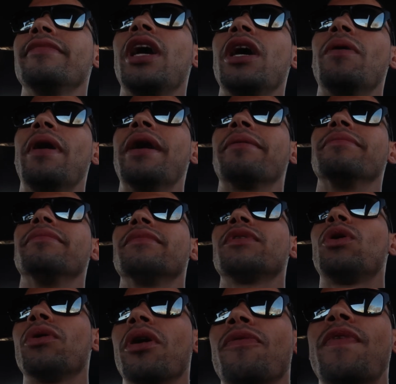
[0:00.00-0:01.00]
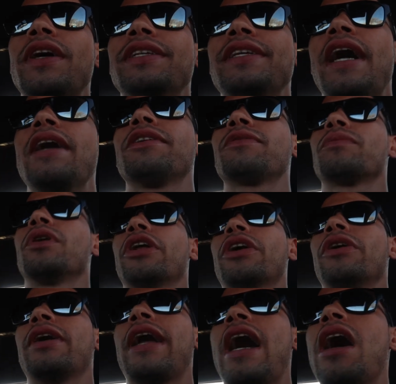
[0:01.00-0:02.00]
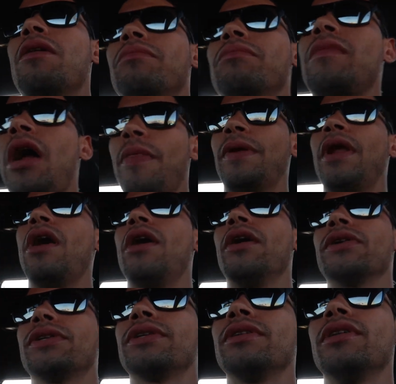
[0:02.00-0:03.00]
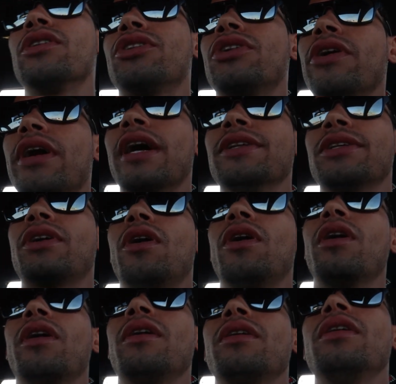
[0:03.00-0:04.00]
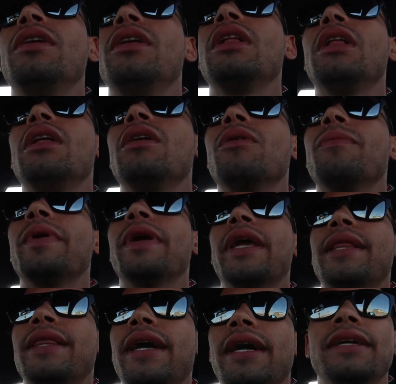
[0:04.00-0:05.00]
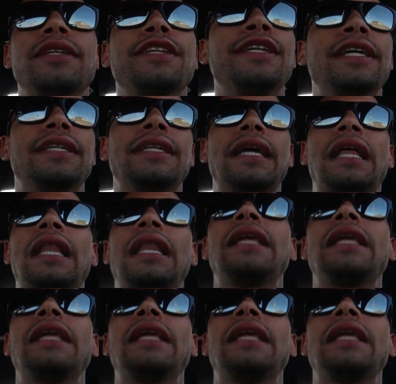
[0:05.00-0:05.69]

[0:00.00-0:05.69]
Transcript: Anyway, going to our friend's house. We're going to cook out. Brought the dogs. I'll show you guys the car. Let me get there. It's nice and